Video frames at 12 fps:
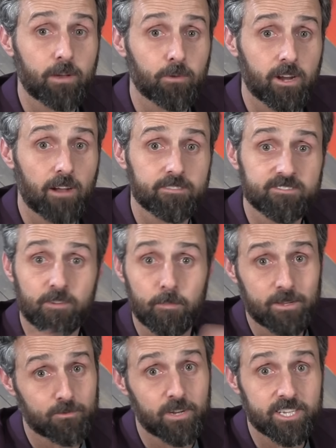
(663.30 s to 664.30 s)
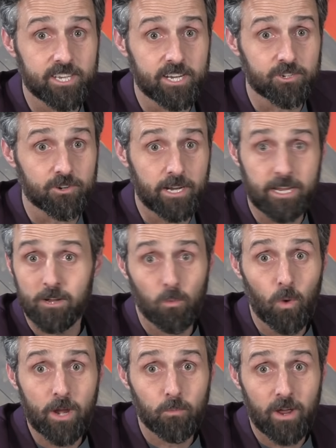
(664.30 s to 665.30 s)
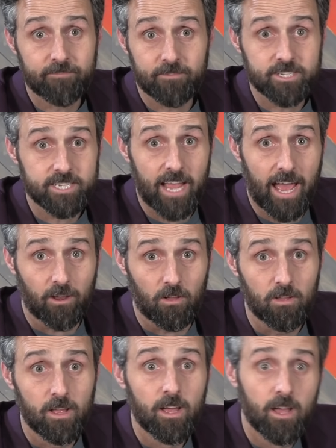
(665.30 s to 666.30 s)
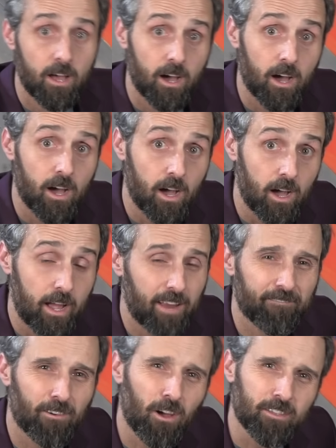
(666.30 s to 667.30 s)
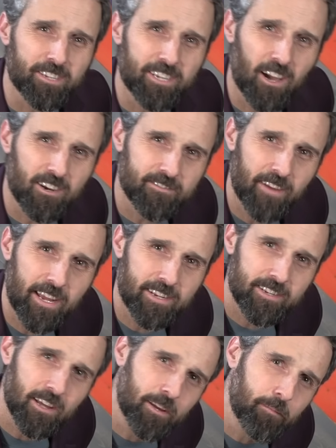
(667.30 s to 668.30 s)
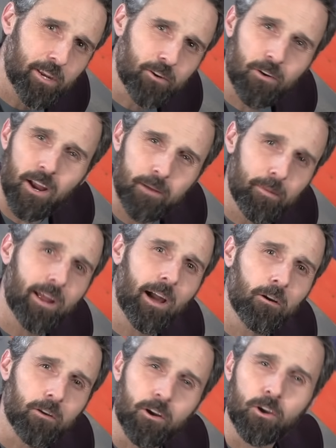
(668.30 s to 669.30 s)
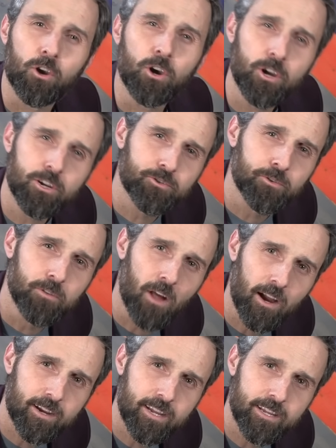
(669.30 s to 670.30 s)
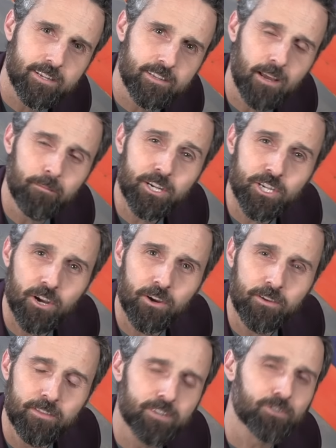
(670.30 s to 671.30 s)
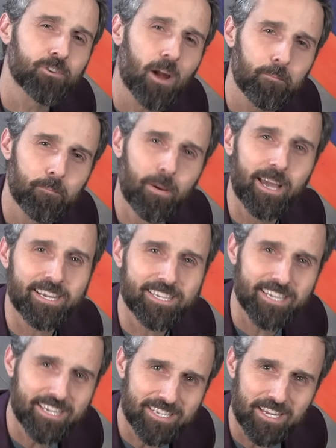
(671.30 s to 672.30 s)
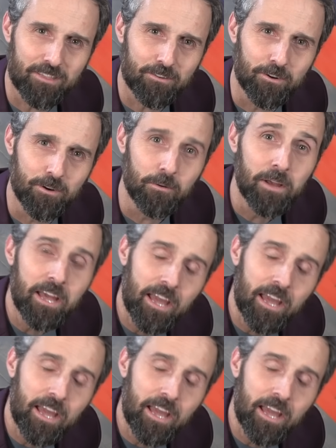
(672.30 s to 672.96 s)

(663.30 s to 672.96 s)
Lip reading: he recovers from his wrist injury. Win-win for Seattle. And for all the Seahawks fans telling me to cry about how good Drew Locke is, let me show you this drop pick 60 through.